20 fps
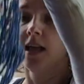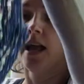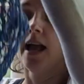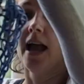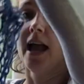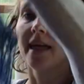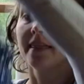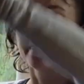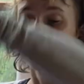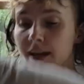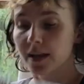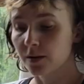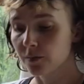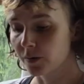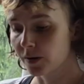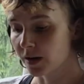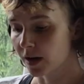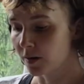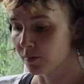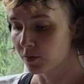And then
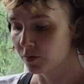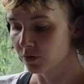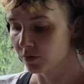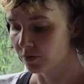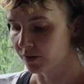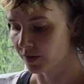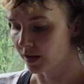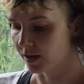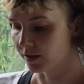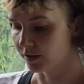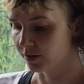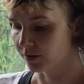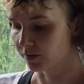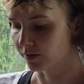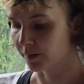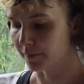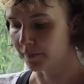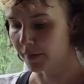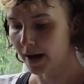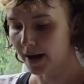when I moved on to
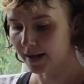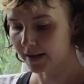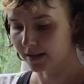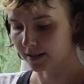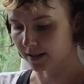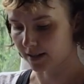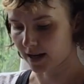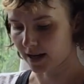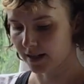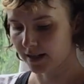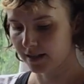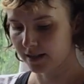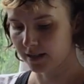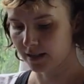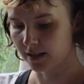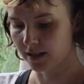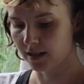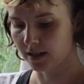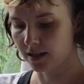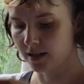the back side,
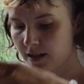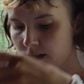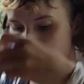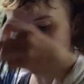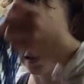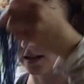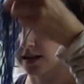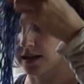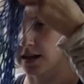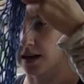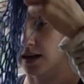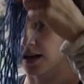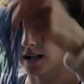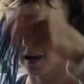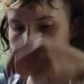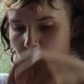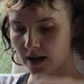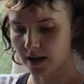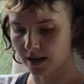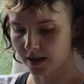
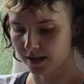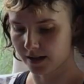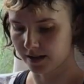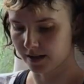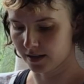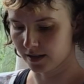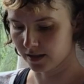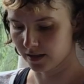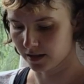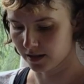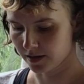I